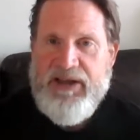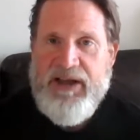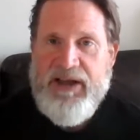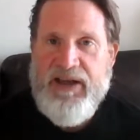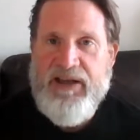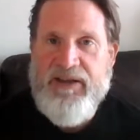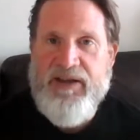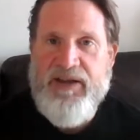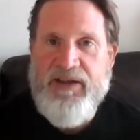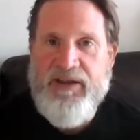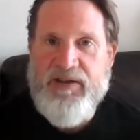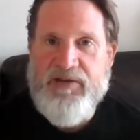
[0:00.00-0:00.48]

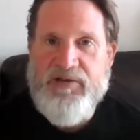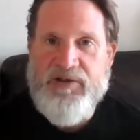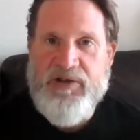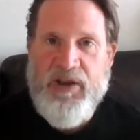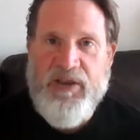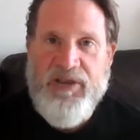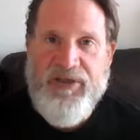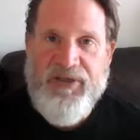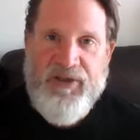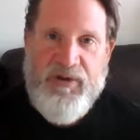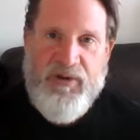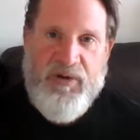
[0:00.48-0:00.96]
And then there's a
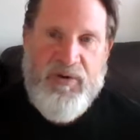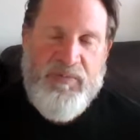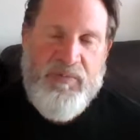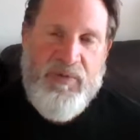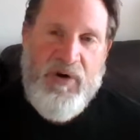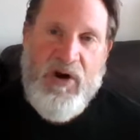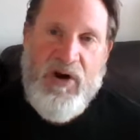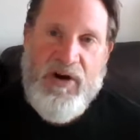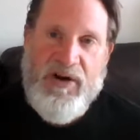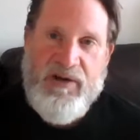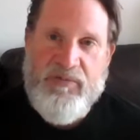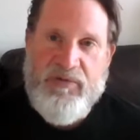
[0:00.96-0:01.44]

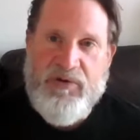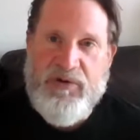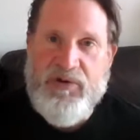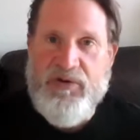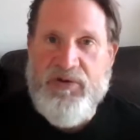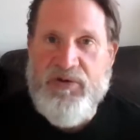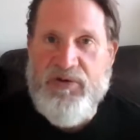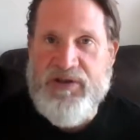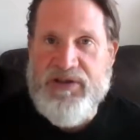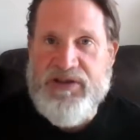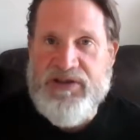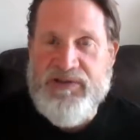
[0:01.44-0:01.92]
third-party
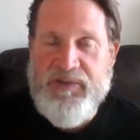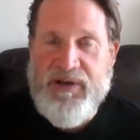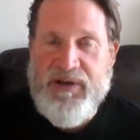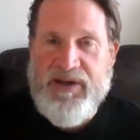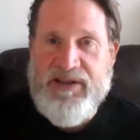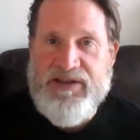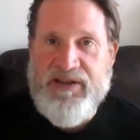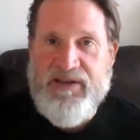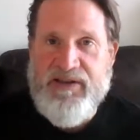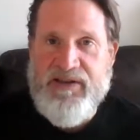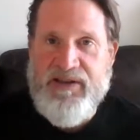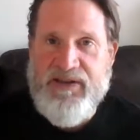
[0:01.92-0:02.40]
recruiting
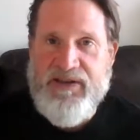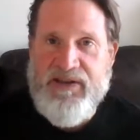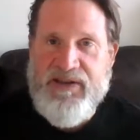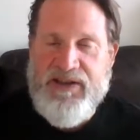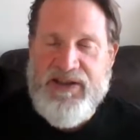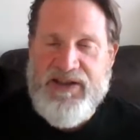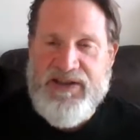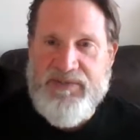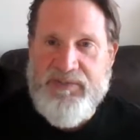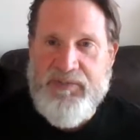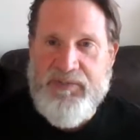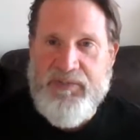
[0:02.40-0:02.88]
space, and
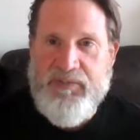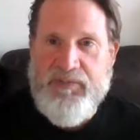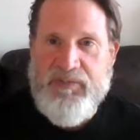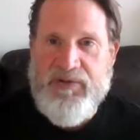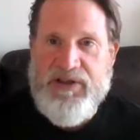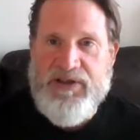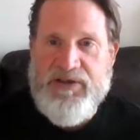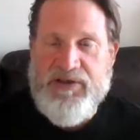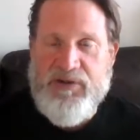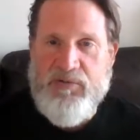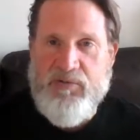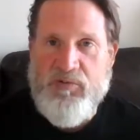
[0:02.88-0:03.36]

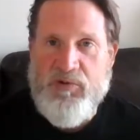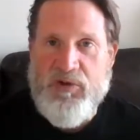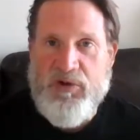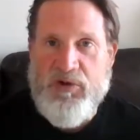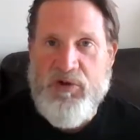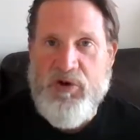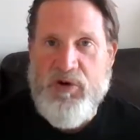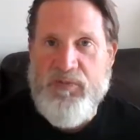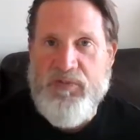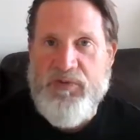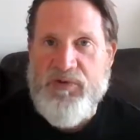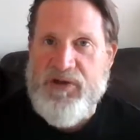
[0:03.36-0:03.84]
these are where
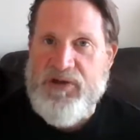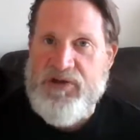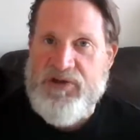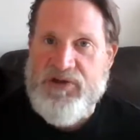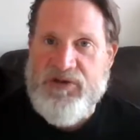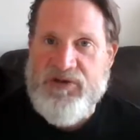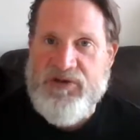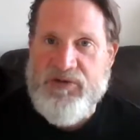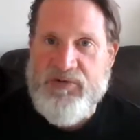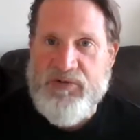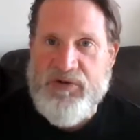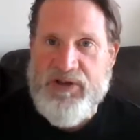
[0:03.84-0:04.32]

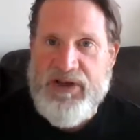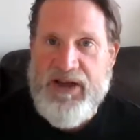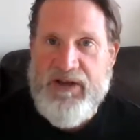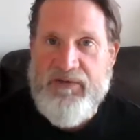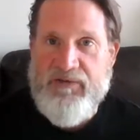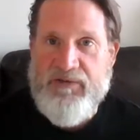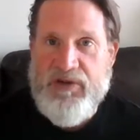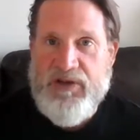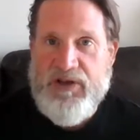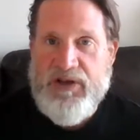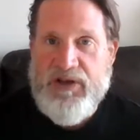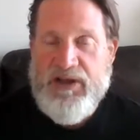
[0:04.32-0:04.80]
corporations really
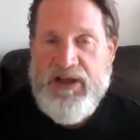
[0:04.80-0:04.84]
have